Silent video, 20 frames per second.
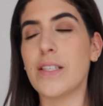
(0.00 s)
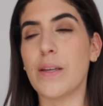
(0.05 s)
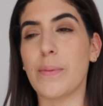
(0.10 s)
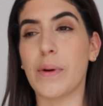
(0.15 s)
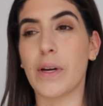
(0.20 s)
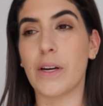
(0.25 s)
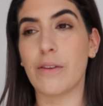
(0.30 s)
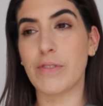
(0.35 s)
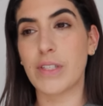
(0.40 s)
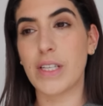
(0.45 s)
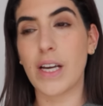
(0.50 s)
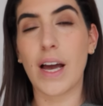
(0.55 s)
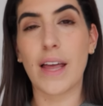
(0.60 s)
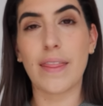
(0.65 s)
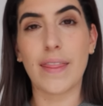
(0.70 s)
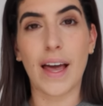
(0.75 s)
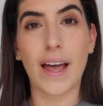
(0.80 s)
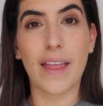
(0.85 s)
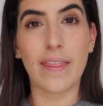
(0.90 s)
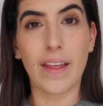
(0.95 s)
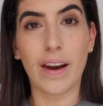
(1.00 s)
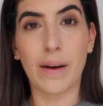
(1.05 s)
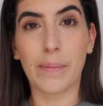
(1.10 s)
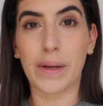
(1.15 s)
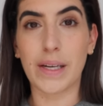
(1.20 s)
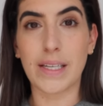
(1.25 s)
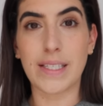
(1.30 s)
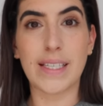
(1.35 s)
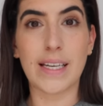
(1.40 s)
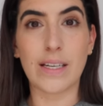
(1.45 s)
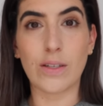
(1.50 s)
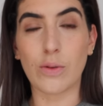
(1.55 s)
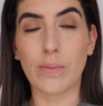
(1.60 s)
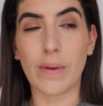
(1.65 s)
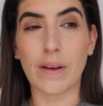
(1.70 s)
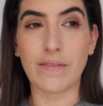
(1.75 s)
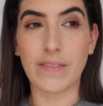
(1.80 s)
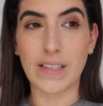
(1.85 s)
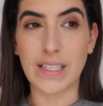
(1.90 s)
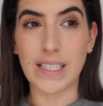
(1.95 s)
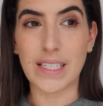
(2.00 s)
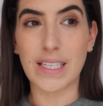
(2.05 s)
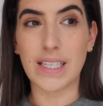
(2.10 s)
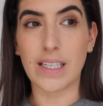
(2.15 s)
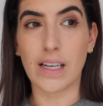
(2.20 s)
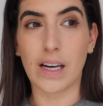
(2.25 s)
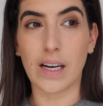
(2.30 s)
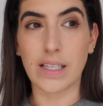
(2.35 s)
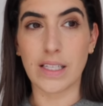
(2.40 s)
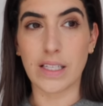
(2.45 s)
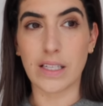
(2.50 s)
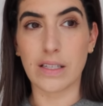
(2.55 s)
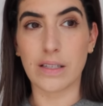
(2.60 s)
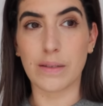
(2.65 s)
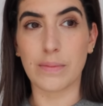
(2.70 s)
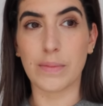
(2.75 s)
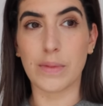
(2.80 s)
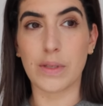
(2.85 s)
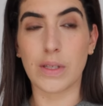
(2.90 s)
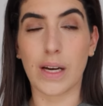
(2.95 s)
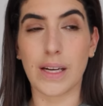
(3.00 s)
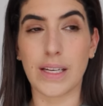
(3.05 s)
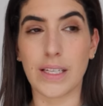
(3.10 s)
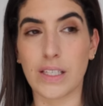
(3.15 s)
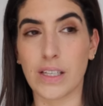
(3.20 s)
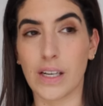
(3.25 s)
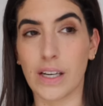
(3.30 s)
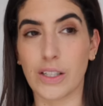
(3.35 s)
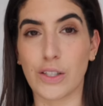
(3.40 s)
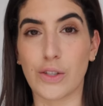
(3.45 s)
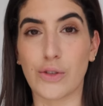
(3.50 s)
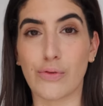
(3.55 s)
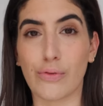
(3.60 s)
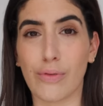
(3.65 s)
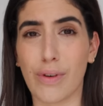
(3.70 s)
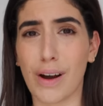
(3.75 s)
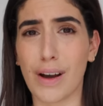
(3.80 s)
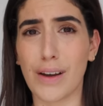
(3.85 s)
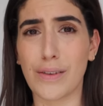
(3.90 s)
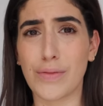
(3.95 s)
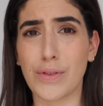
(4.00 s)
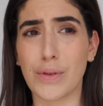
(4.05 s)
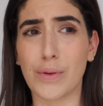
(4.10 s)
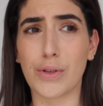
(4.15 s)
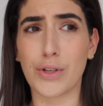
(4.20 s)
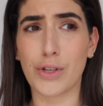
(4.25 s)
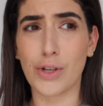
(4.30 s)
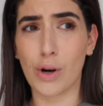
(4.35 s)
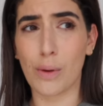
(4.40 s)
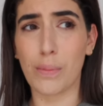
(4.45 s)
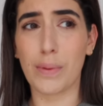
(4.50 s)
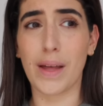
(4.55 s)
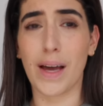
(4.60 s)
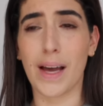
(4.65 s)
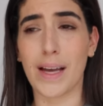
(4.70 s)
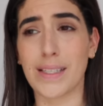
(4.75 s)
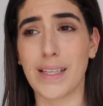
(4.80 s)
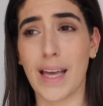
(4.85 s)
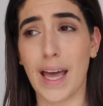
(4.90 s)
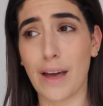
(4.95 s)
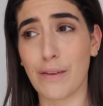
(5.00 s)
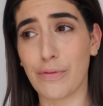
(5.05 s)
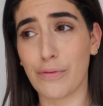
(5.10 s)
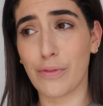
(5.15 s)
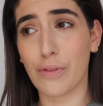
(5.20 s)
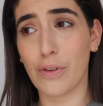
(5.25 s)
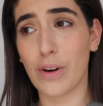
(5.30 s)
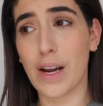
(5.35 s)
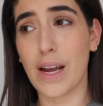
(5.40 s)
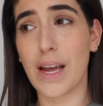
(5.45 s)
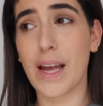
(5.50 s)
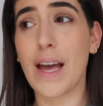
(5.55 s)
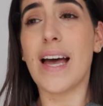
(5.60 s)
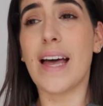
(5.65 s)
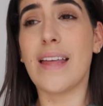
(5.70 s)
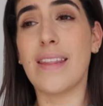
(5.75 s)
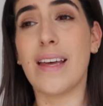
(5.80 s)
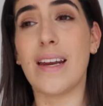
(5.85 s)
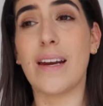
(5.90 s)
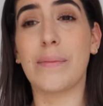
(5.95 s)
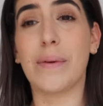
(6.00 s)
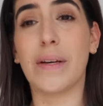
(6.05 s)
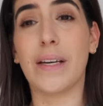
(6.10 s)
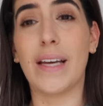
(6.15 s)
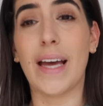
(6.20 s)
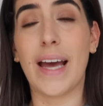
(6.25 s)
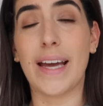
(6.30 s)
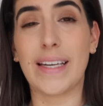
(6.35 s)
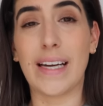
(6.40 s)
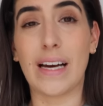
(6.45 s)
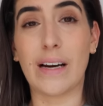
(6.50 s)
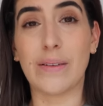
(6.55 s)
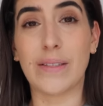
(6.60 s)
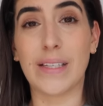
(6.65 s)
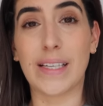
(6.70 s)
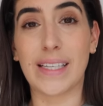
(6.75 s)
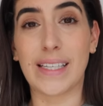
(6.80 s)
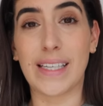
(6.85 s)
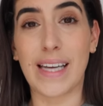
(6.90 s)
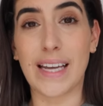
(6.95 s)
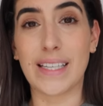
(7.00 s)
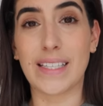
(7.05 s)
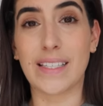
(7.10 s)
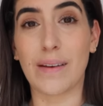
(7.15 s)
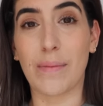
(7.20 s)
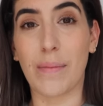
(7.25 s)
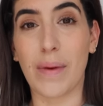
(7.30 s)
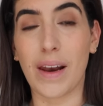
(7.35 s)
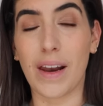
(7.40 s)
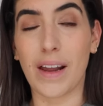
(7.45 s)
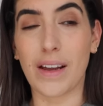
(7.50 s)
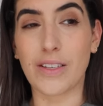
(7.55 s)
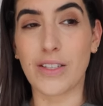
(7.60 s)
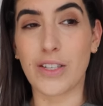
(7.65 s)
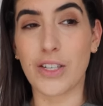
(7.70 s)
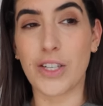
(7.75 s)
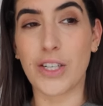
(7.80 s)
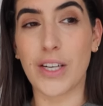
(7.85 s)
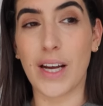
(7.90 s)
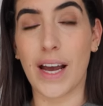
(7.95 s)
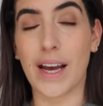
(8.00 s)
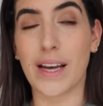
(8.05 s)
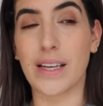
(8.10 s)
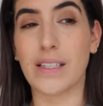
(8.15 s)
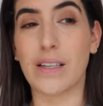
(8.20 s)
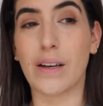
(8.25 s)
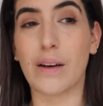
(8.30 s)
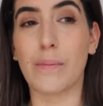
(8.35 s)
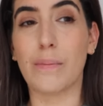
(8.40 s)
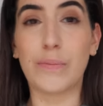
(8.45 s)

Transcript: So I'm gonna return that and then I'm gonna send all my Vinted items. I need to like drive to a shop that has Evri, and then I'm gonna head out and get some lunch and